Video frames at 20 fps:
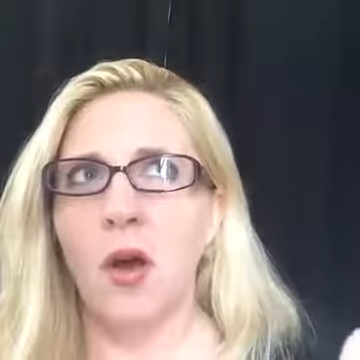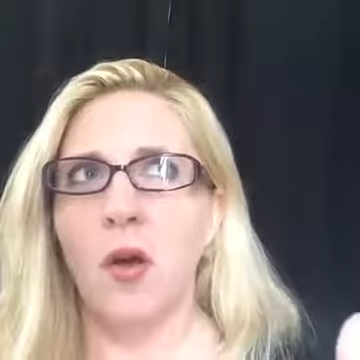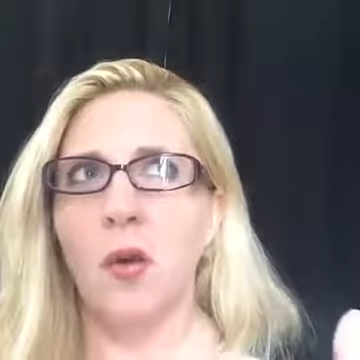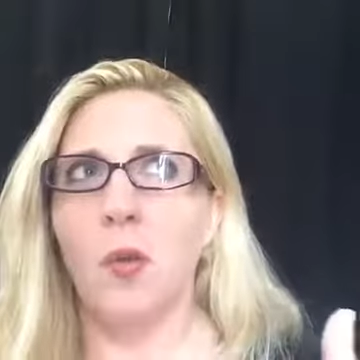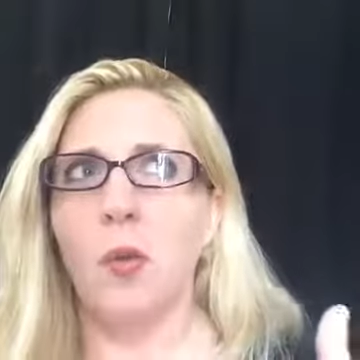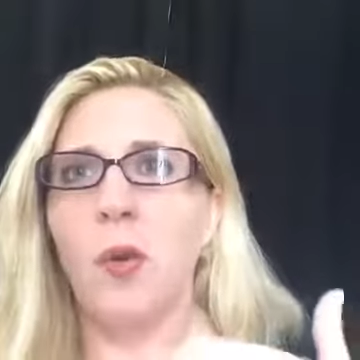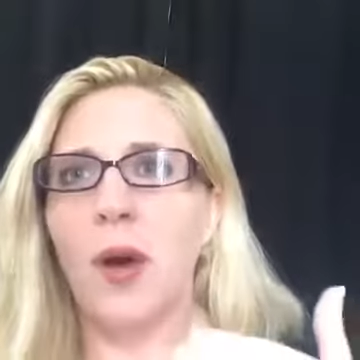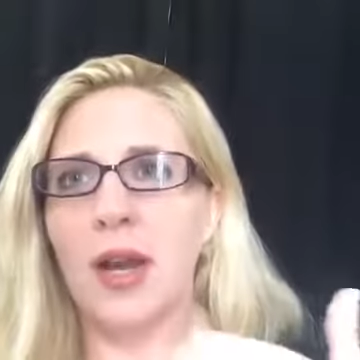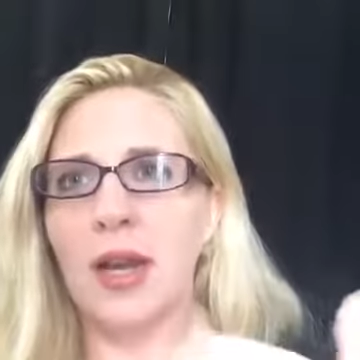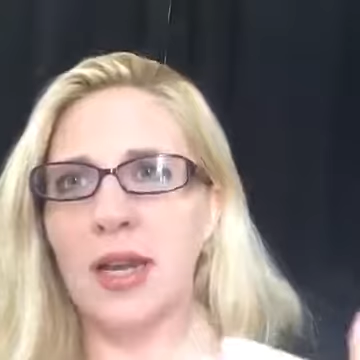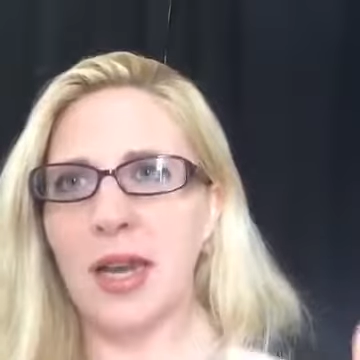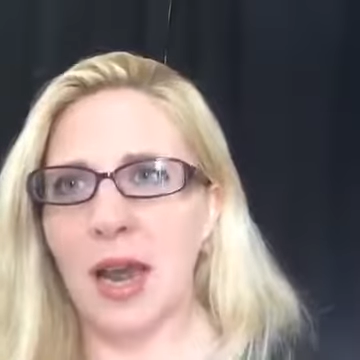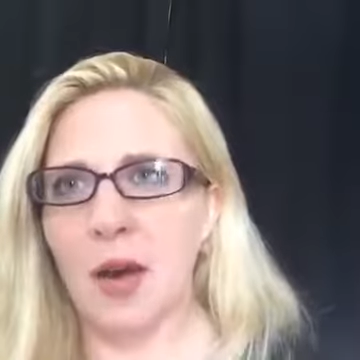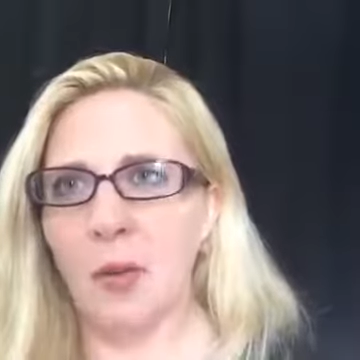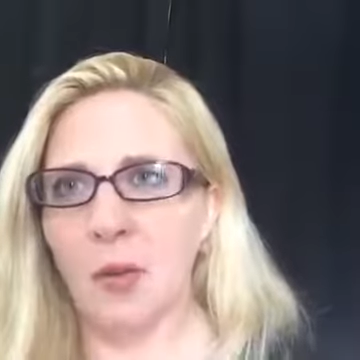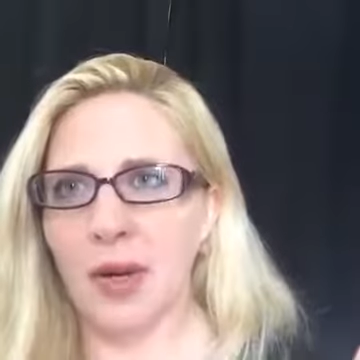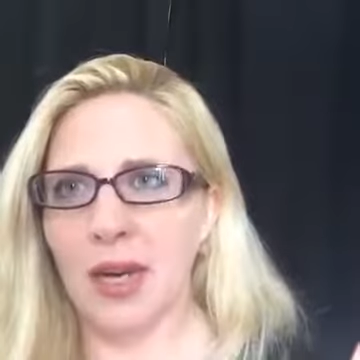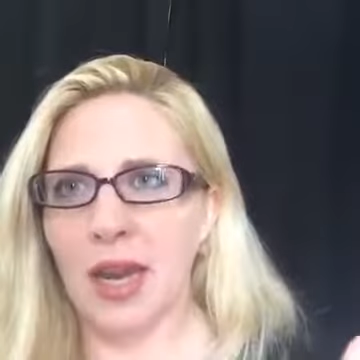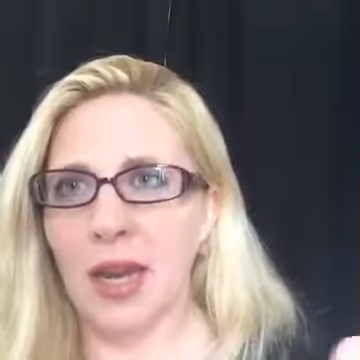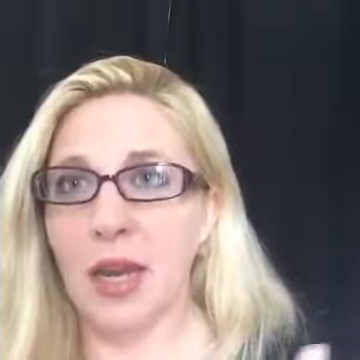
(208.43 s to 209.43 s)
what
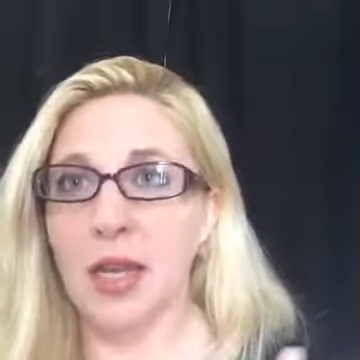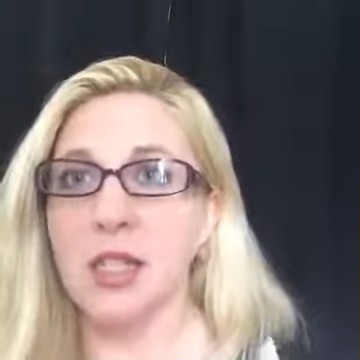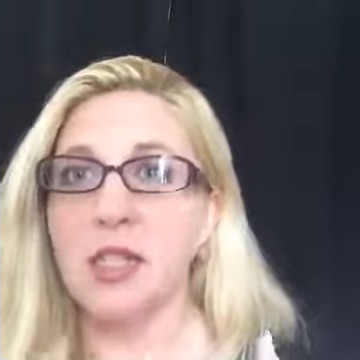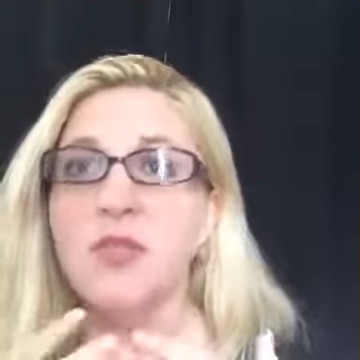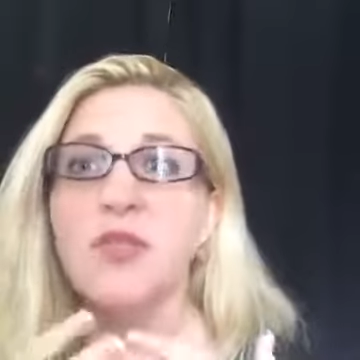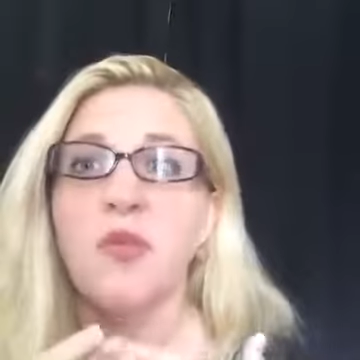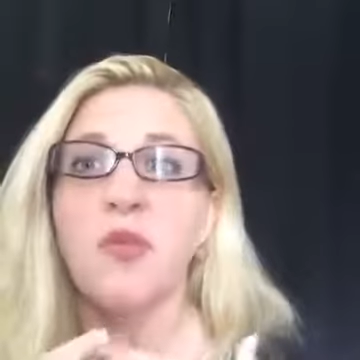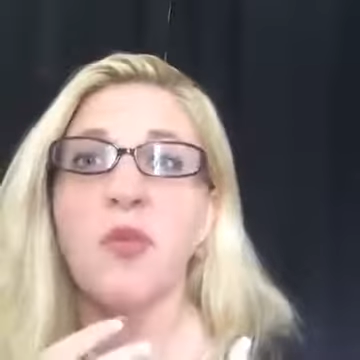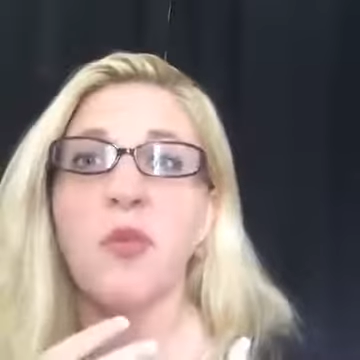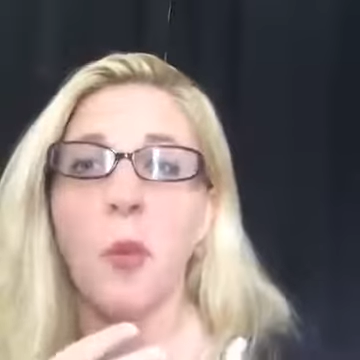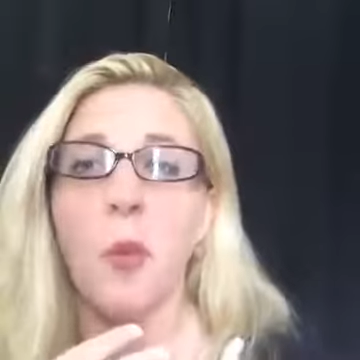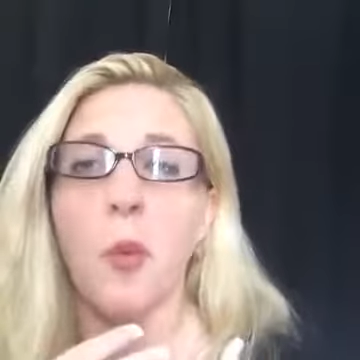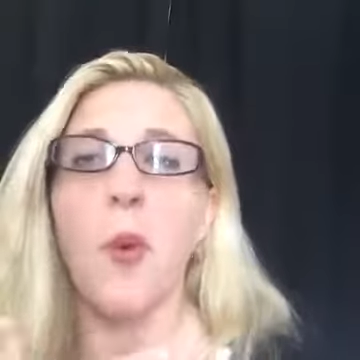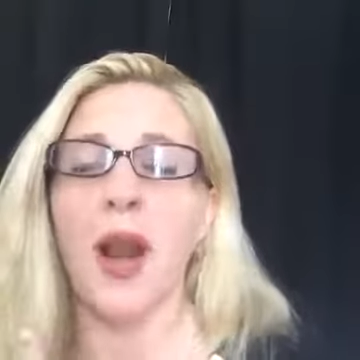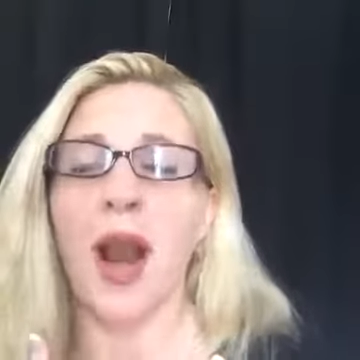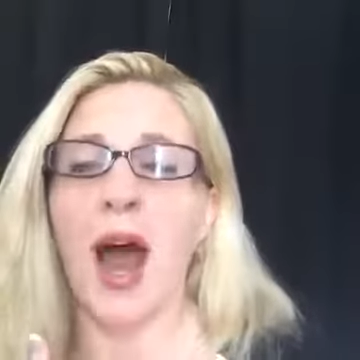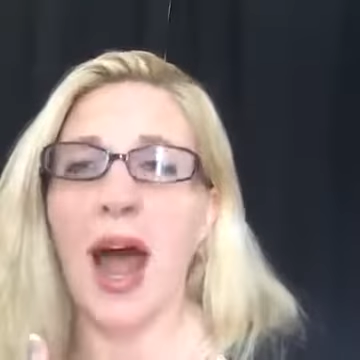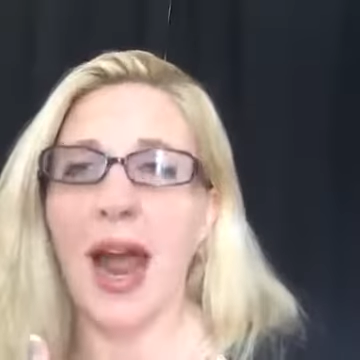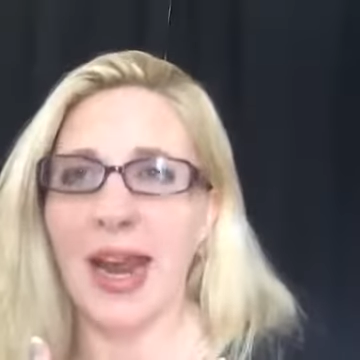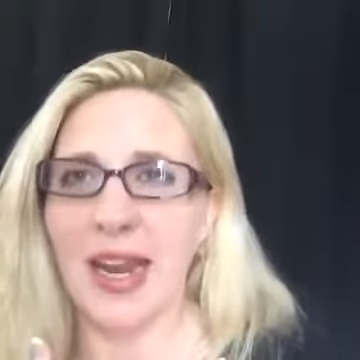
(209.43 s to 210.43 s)
networking is, from
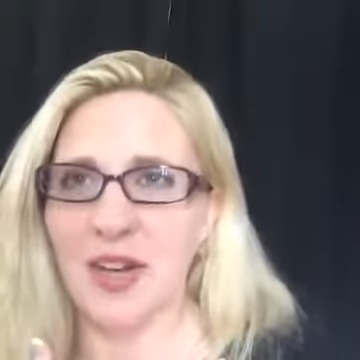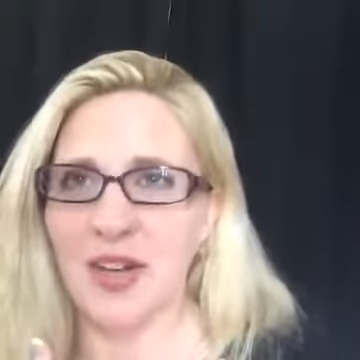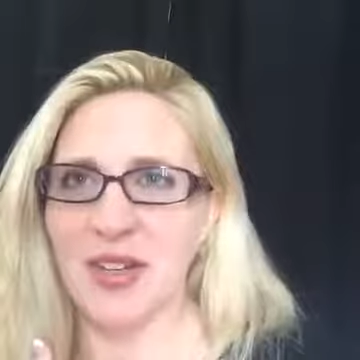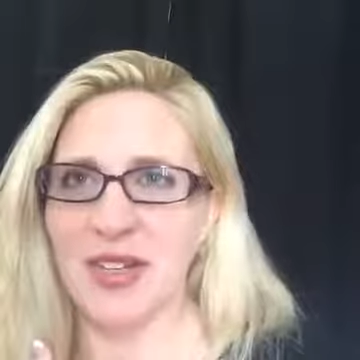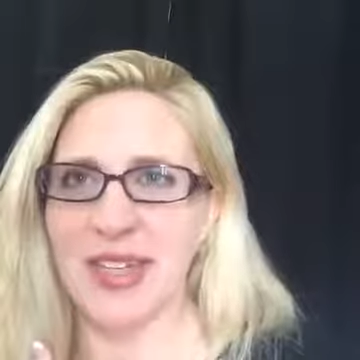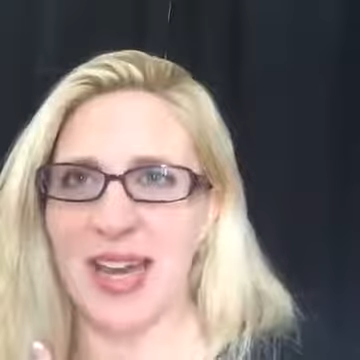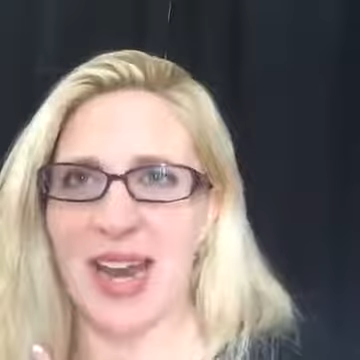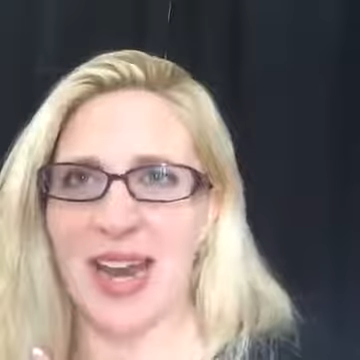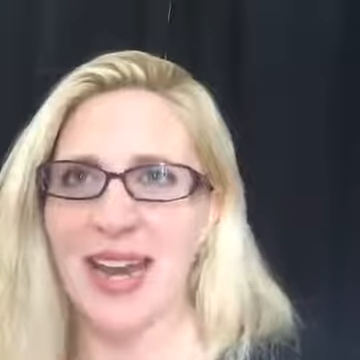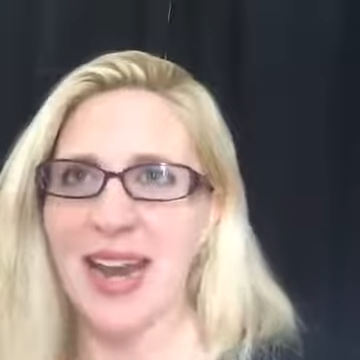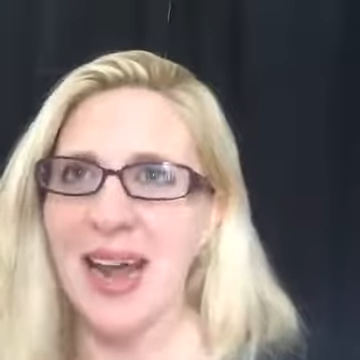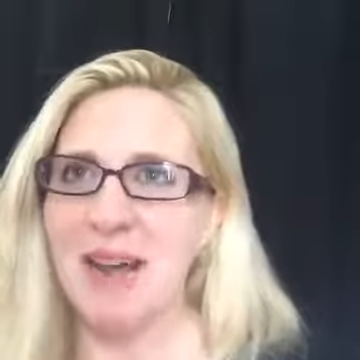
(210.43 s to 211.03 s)
what I understand.